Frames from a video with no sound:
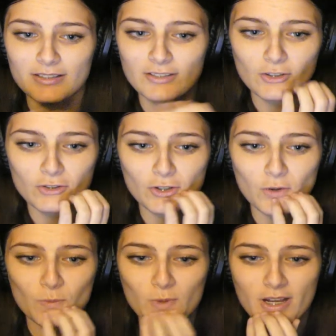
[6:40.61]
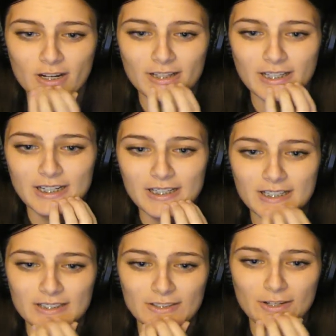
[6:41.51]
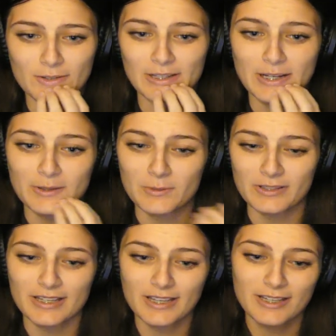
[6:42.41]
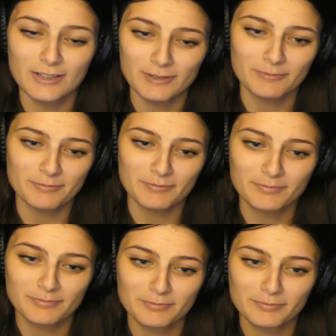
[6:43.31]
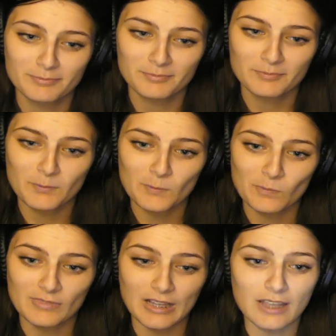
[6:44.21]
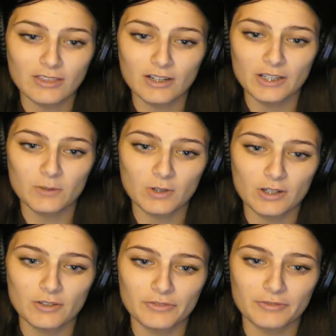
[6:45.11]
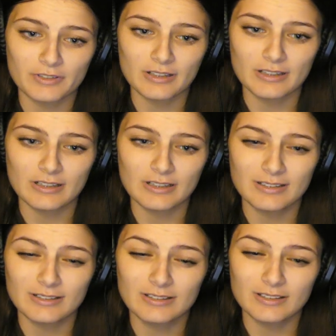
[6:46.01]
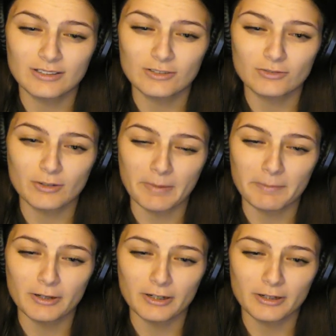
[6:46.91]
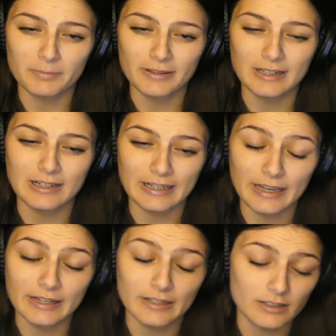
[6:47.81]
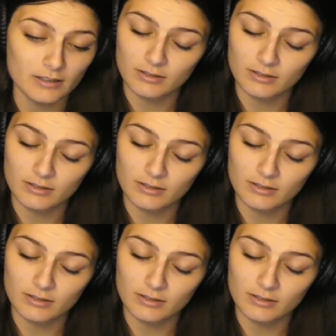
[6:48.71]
still so weird that he doesn't know that it was him. I thought he would have a little remembered, but then again.